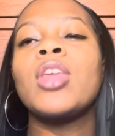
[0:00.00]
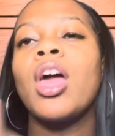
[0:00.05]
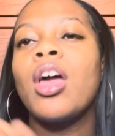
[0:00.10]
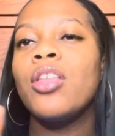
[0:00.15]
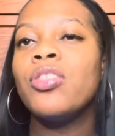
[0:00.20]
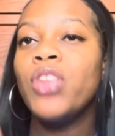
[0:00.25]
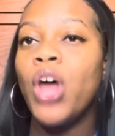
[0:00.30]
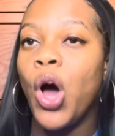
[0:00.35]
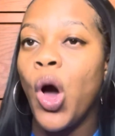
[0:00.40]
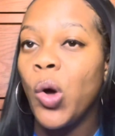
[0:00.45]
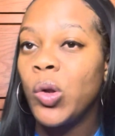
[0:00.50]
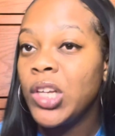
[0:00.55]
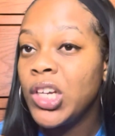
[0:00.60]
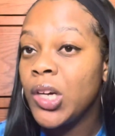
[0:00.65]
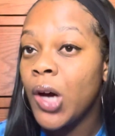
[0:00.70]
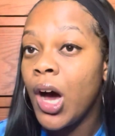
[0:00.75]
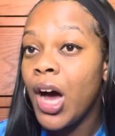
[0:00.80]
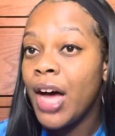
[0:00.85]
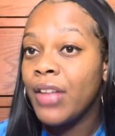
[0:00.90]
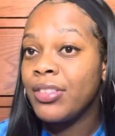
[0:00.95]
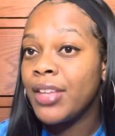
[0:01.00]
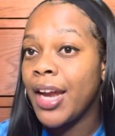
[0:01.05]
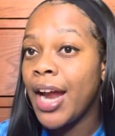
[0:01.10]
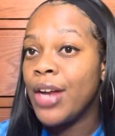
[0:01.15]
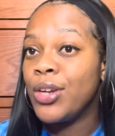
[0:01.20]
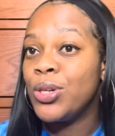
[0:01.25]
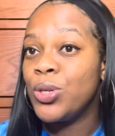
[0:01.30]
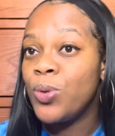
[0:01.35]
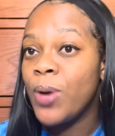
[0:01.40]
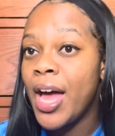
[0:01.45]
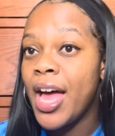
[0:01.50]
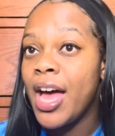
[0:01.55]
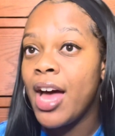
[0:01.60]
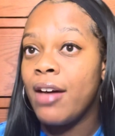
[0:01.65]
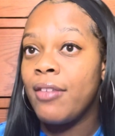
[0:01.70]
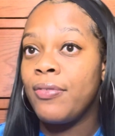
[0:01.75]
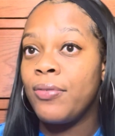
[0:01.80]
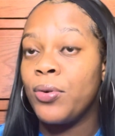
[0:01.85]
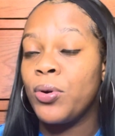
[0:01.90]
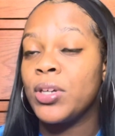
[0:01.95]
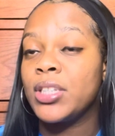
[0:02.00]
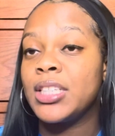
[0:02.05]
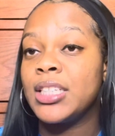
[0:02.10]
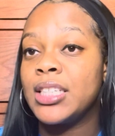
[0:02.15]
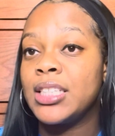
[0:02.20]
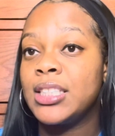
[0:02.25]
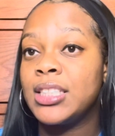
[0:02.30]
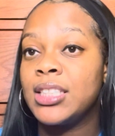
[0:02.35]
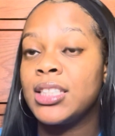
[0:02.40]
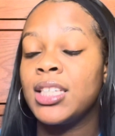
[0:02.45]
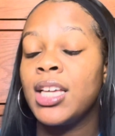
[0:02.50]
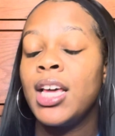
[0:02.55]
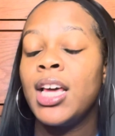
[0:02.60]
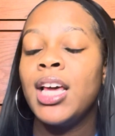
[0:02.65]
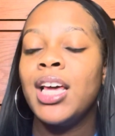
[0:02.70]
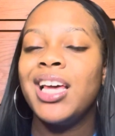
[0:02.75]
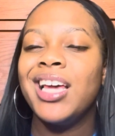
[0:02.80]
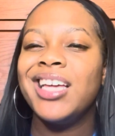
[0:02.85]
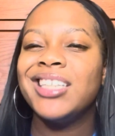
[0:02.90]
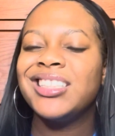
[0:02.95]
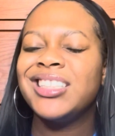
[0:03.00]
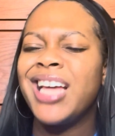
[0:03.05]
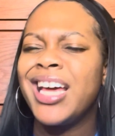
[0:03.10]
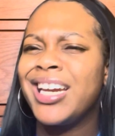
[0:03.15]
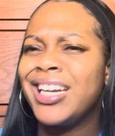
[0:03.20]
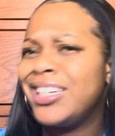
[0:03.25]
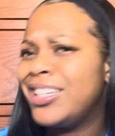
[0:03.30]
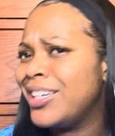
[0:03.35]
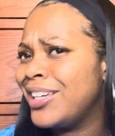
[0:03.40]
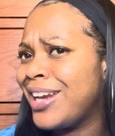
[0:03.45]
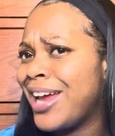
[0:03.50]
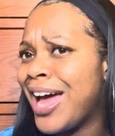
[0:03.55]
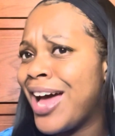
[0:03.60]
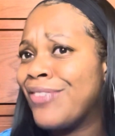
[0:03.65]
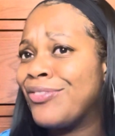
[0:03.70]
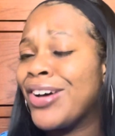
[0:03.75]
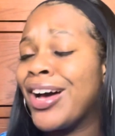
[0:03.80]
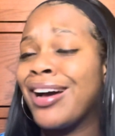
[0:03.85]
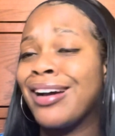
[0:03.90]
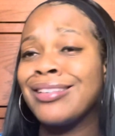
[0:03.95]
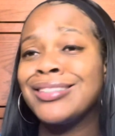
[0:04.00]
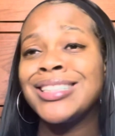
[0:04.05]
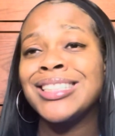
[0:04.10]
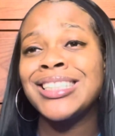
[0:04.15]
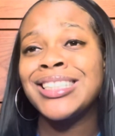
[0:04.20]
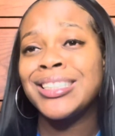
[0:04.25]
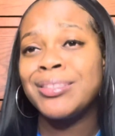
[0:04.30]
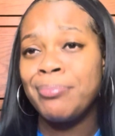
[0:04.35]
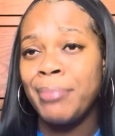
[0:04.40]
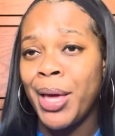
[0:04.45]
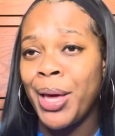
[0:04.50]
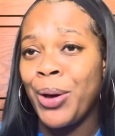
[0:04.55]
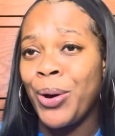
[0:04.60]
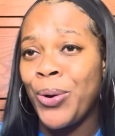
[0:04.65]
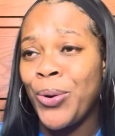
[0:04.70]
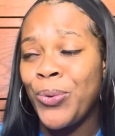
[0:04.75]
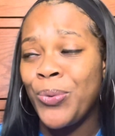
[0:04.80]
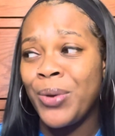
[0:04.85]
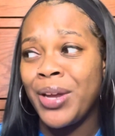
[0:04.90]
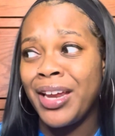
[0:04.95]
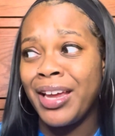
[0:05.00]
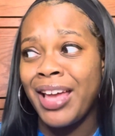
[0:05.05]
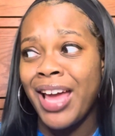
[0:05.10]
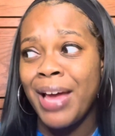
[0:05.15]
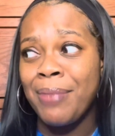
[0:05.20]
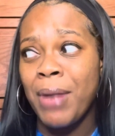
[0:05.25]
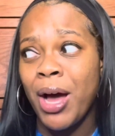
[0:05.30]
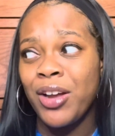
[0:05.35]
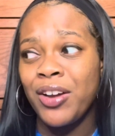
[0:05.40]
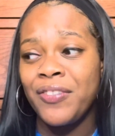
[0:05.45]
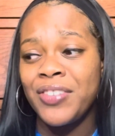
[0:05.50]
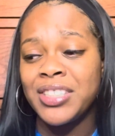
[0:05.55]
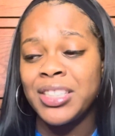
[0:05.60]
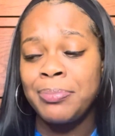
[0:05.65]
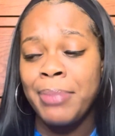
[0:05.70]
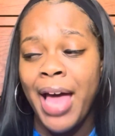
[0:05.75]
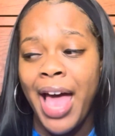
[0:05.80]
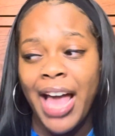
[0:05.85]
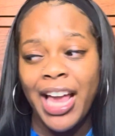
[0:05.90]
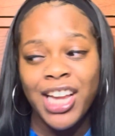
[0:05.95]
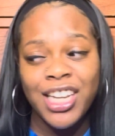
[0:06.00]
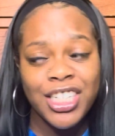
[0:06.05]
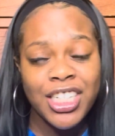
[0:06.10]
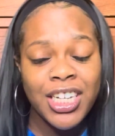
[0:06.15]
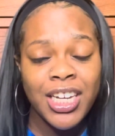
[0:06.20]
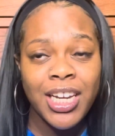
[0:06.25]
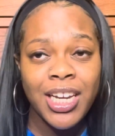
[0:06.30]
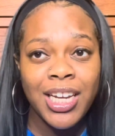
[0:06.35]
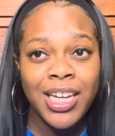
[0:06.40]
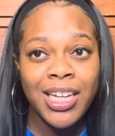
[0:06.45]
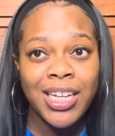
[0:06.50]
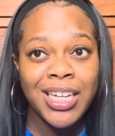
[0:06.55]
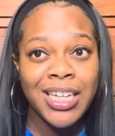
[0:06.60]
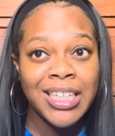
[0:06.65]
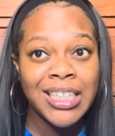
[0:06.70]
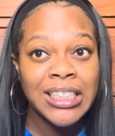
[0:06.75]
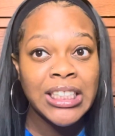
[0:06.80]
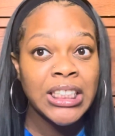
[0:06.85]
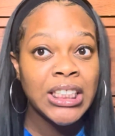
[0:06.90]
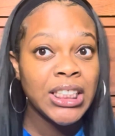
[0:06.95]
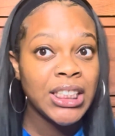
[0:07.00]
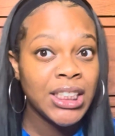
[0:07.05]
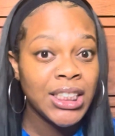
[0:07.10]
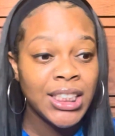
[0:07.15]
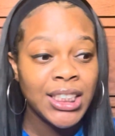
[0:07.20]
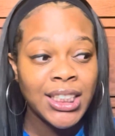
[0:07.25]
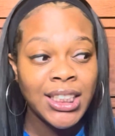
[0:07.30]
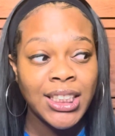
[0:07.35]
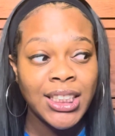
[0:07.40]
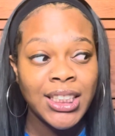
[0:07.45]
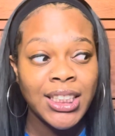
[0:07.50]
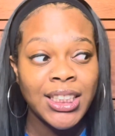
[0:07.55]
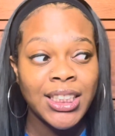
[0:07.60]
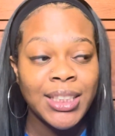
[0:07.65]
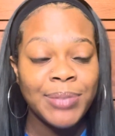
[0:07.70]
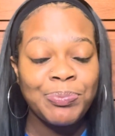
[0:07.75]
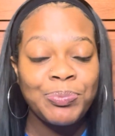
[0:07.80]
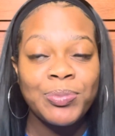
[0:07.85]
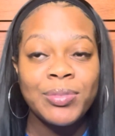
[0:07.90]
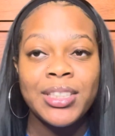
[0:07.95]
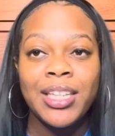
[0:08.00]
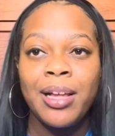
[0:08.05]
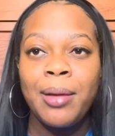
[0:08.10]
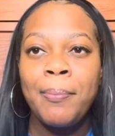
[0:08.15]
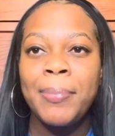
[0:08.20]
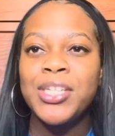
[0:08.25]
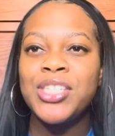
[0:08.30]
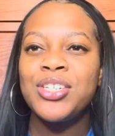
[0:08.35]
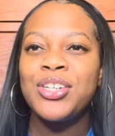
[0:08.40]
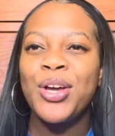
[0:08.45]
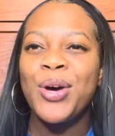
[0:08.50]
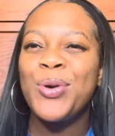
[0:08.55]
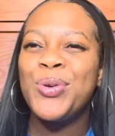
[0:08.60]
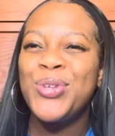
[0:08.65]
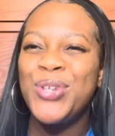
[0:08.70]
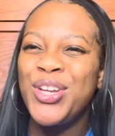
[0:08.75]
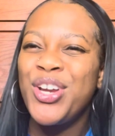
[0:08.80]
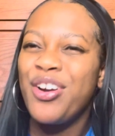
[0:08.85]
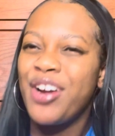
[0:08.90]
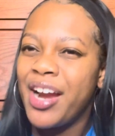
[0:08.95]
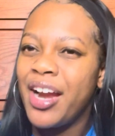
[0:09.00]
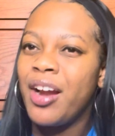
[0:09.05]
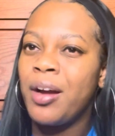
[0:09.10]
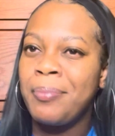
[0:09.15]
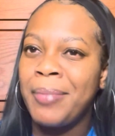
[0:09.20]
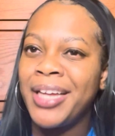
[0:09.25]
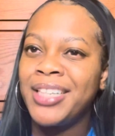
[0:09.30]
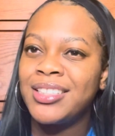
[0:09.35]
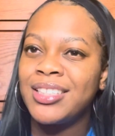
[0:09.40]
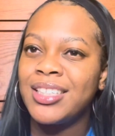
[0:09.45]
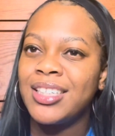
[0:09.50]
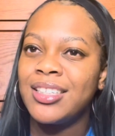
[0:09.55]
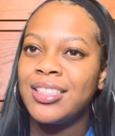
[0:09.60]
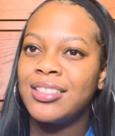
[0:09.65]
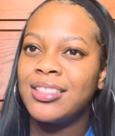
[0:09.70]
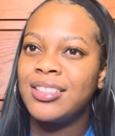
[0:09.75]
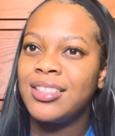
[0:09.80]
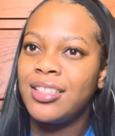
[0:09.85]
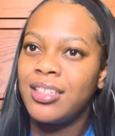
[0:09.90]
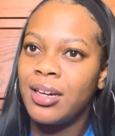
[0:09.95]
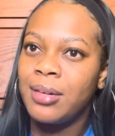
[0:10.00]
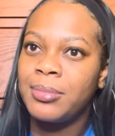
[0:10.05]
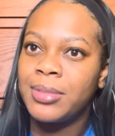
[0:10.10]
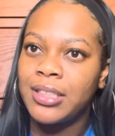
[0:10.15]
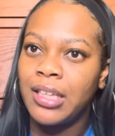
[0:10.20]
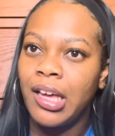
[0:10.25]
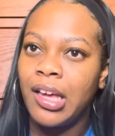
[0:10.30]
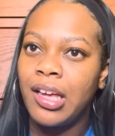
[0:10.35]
the only con that I do have for this is that it did have a smell when it came out of its packaging. But you know, do your hair maintenance. You know what I'm